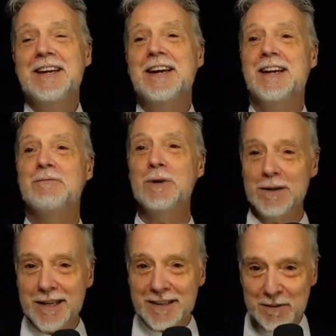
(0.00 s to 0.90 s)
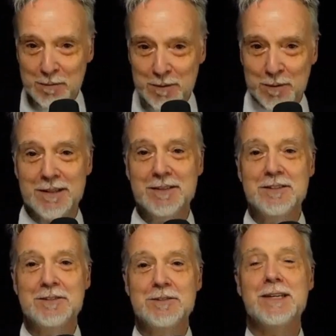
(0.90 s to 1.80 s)
And we really have to be willing to
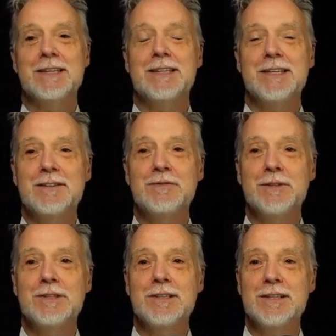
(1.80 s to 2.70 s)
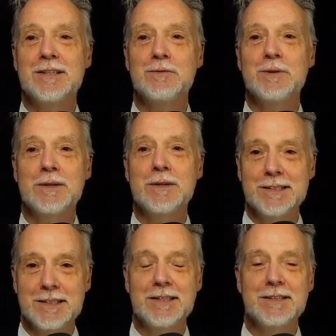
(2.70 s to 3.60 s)
do that. And unfortunately, if we want to
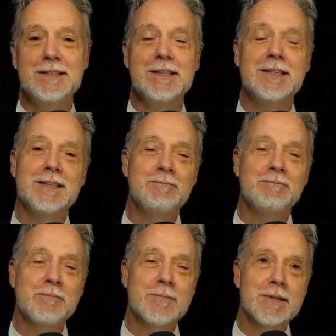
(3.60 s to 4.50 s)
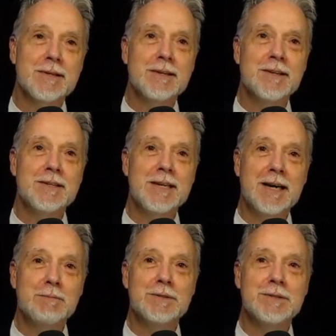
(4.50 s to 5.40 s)
stay on the uh, on the
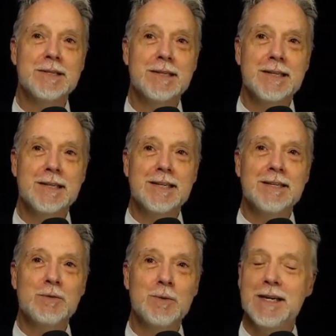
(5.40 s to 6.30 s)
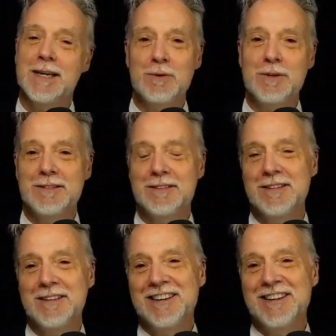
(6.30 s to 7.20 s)
apps, we can't win.
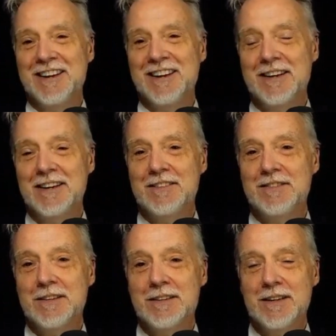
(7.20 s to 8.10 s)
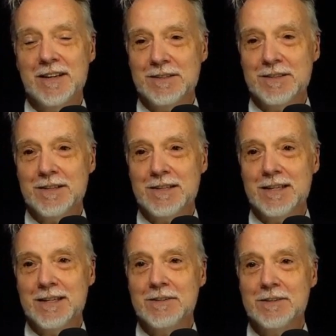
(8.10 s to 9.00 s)
Uh, they're going to harvest our
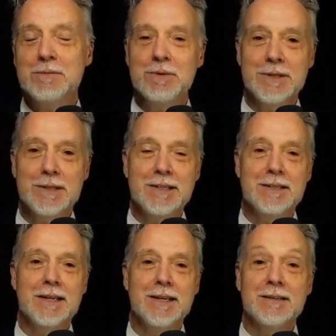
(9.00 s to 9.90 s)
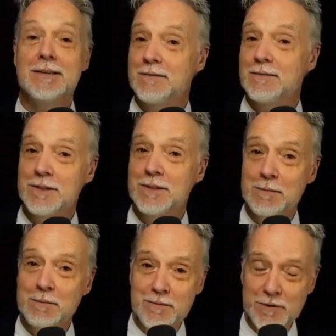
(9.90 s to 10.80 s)
data so completely that this
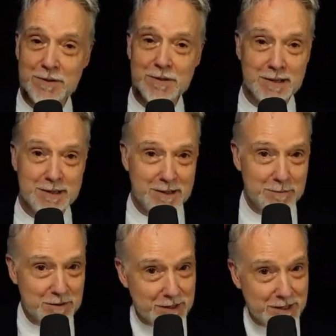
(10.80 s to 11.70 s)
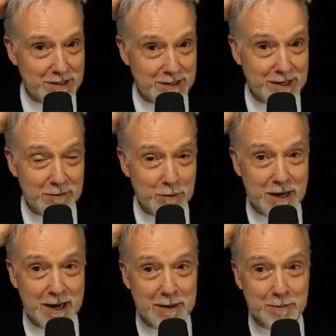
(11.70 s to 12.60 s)
type of use that I demonstrated today will
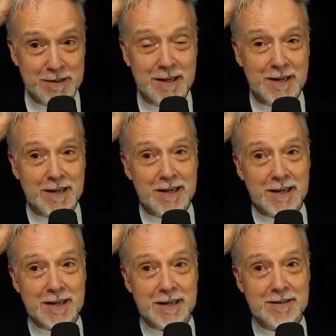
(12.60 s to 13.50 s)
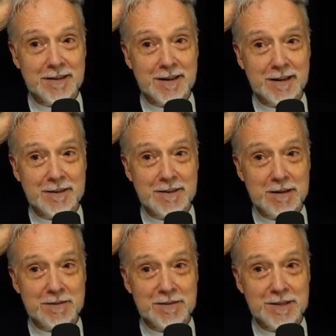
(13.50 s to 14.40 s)
happen. And uh, you may
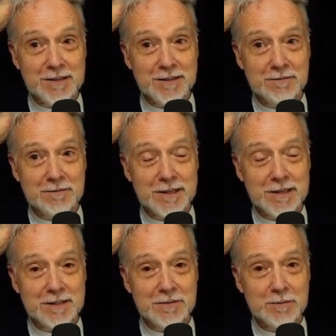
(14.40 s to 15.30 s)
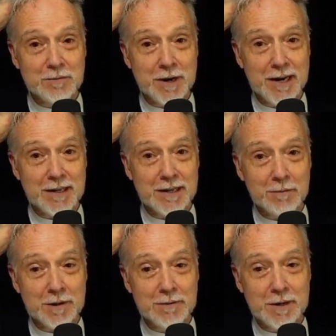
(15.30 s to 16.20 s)
have seen it already just from tracking,
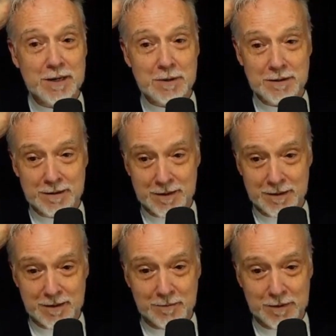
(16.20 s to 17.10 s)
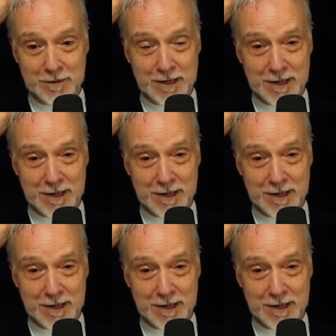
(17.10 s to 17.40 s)
where you may be on one of the